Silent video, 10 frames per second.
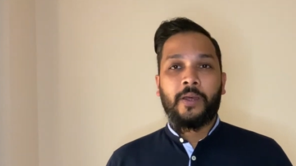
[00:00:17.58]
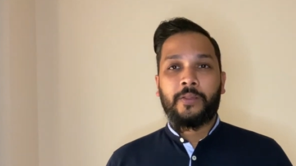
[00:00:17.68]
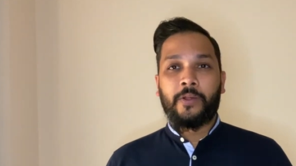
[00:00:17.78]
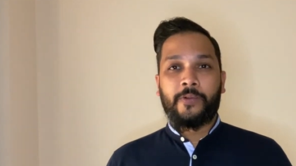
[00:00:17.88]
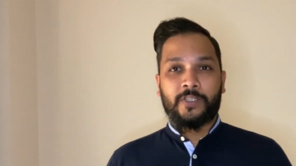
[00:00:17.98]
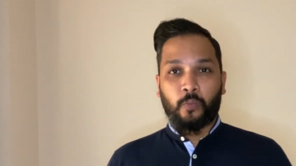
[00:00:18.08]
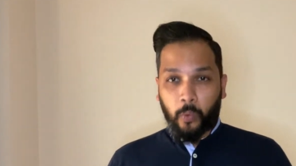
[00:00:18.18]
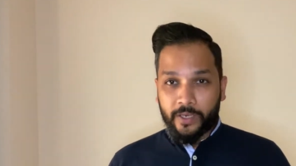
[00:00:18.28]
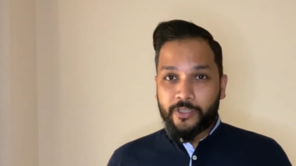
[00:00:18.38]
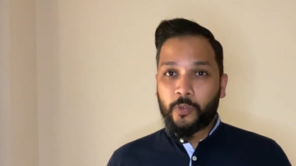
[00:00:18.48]
There is
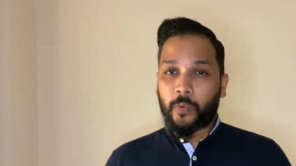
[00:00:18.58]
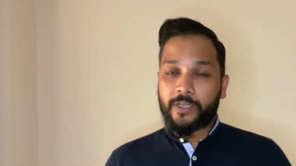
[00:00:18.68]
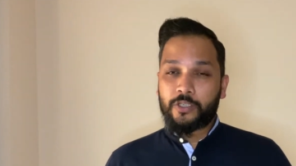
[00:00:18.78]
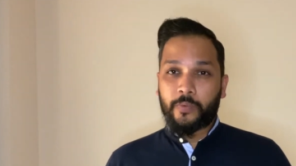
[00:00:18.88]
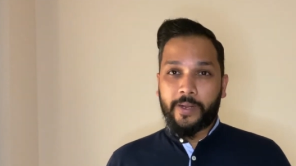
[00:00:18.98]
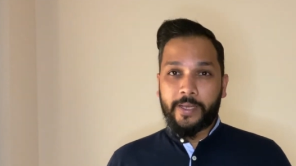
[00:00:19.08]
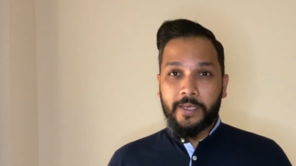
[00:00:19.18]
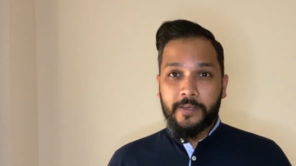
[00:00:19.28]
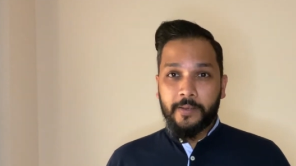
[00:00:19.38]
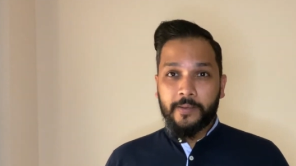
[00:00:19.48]
one-to-one
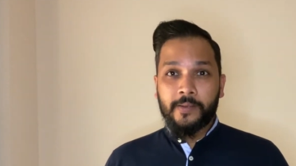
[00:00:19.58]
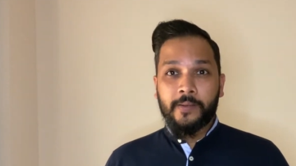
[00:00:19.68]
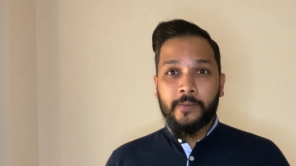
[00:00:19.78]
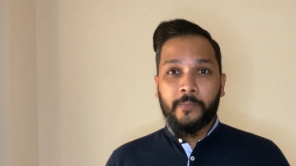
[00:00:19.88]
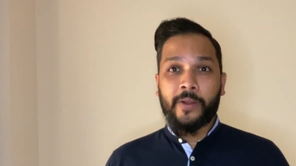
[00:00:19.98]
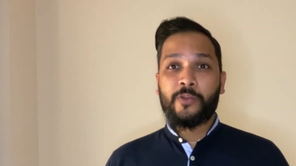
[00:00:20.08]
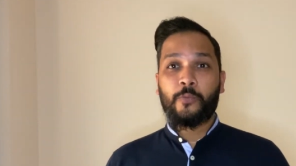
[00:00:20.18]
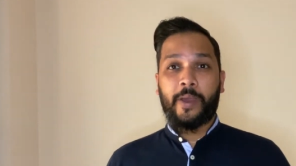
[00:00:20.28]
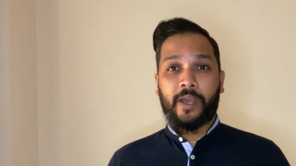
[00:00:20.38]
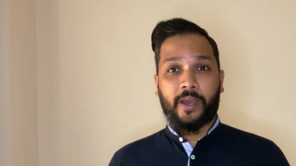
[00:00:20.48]
training when you
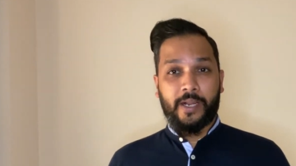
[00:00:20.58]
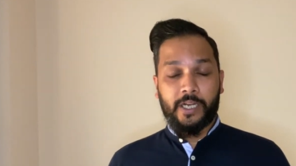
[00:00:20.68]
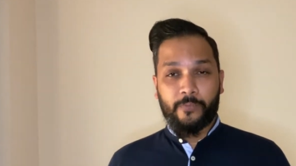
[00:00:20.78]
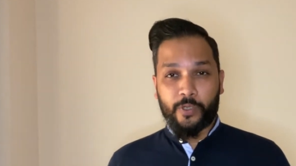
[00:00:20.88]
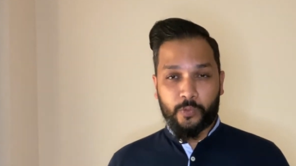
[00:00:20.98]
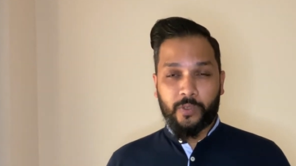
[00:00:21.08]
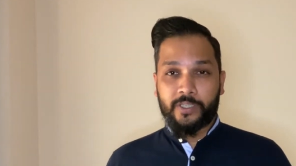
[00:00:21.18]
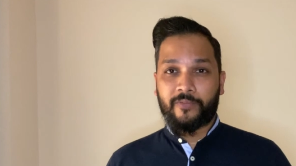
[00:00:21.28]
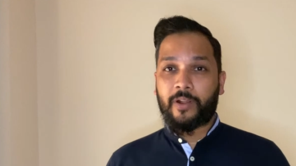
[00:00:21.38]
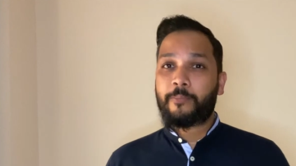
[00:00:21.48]
make an individual
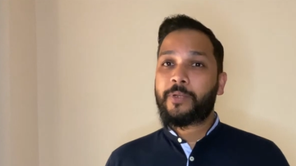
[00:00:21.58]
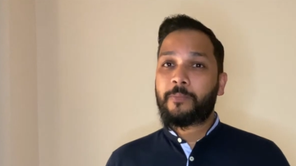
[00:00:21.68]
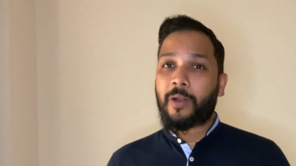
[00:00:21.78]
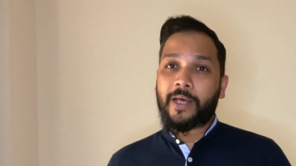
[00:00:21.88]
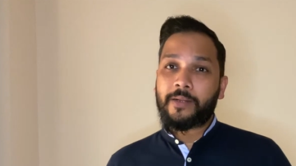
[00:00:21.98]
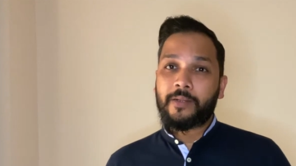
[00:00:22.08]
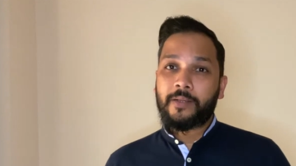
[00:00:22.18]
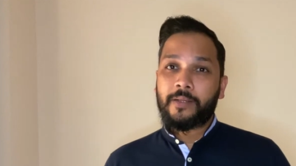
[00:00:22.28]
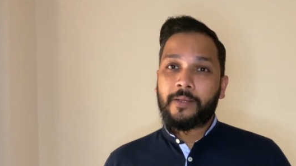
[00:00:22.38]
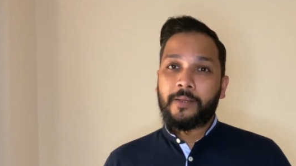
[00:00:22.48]
development plan.
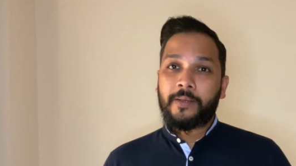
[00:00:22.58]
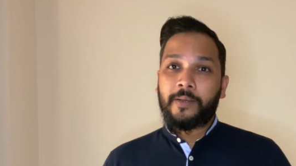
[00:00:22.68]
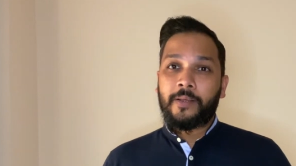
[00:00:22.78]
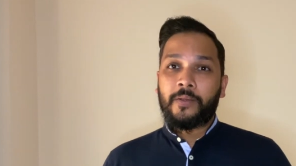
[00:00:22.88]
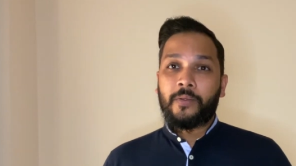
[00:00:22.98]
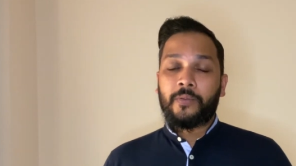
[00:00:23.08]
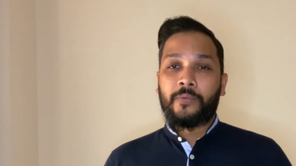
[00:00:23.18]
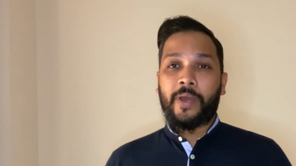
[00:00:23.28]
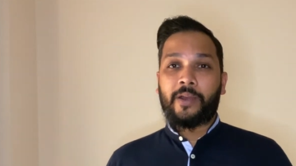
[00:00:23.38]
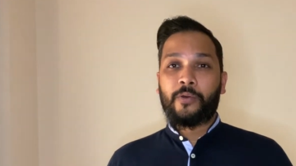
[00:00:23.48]

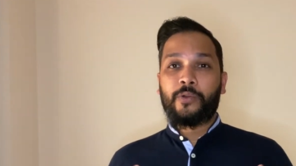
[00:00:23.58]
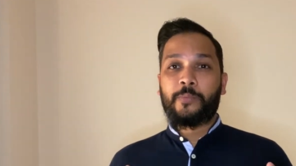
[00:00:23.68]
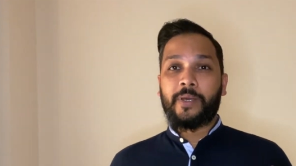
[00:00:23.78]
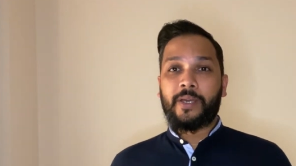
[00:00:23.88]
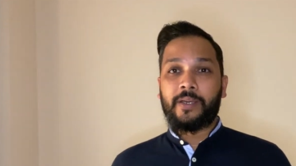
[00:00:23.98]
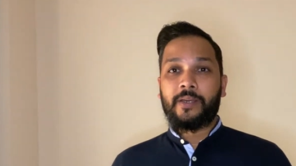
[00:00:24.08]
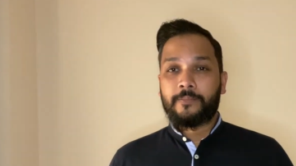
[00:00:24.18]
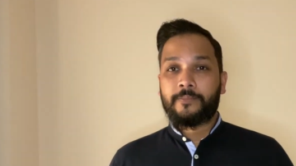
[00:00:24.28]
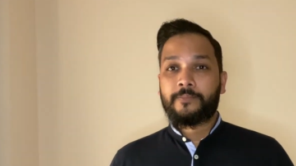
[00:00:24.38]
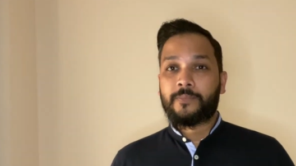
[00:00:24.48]
There could be
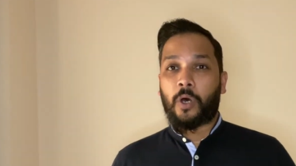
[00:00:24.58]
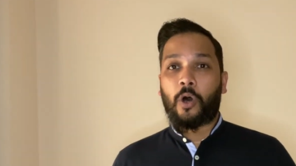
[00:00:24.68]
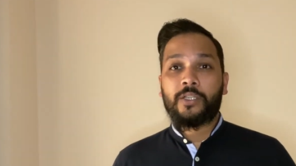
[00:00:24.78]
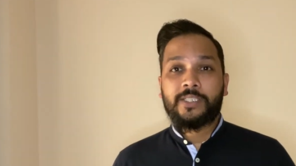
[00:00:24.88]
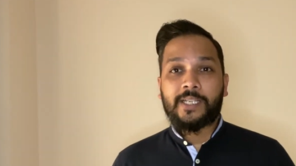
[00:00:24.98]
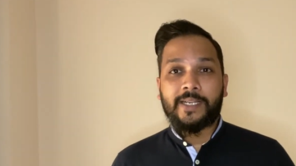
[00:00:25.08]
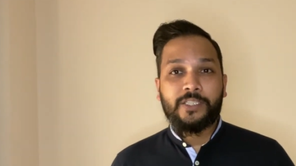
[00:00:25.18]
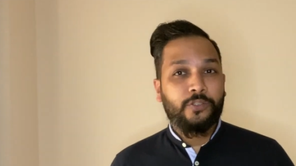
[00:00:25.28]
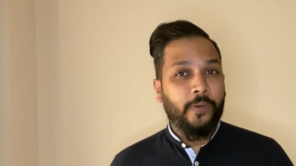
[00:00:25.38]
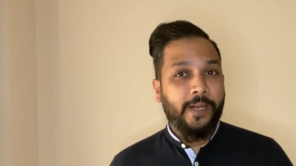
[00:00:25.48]
on-site
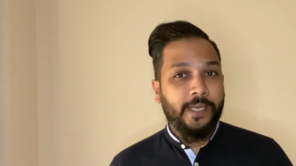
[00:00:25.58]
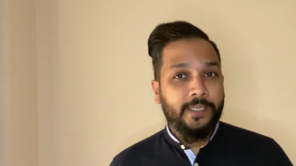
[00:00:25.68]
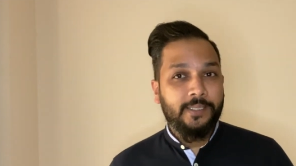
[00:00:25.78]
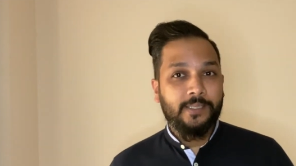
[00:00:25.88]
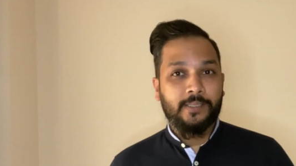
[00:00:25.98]
trainings.